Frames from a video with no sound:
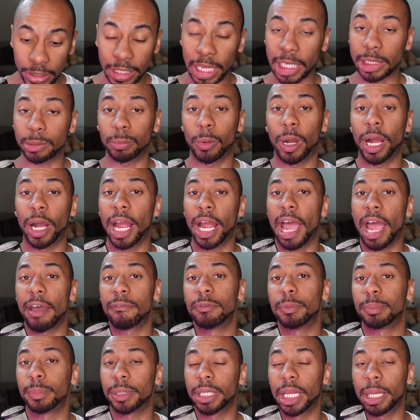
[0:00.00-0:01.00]
And that's why I
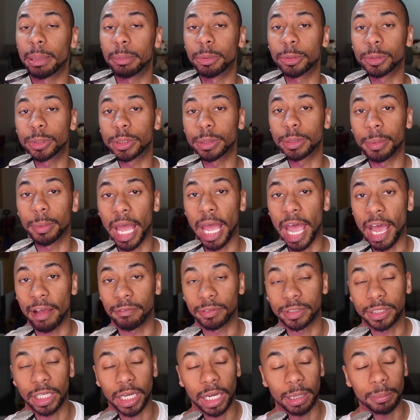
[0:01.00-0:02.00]
haven't been able to
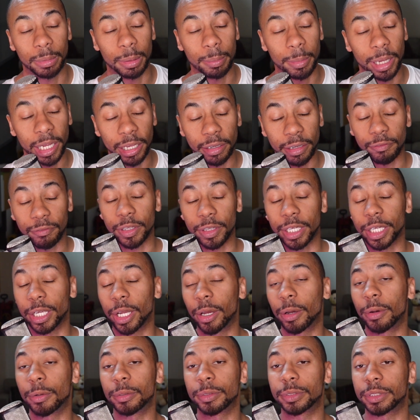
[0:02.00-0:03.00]
have time to make
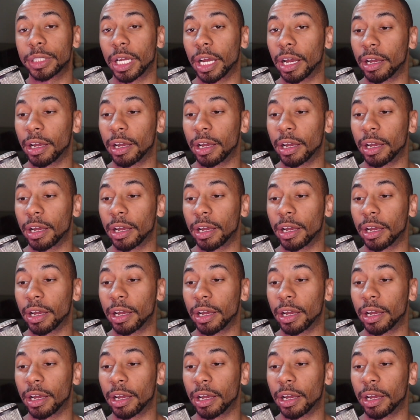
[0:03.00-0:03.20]
videos.